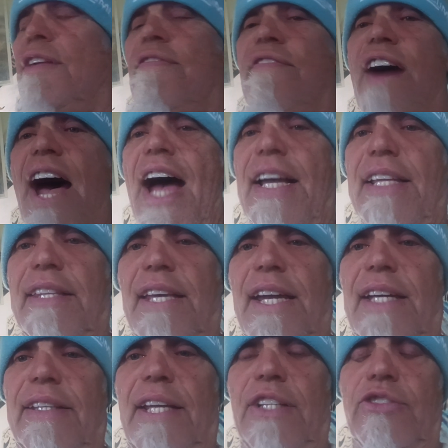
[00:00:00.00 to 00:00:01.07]
The fact
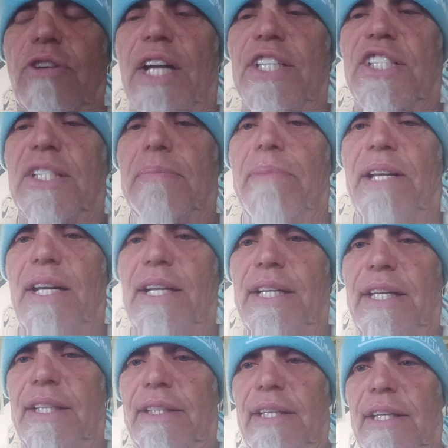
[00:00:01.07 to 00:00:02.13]
that they try to spin it
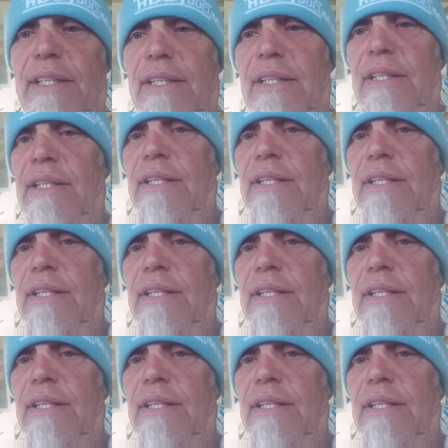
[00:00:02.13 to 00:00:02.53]
in that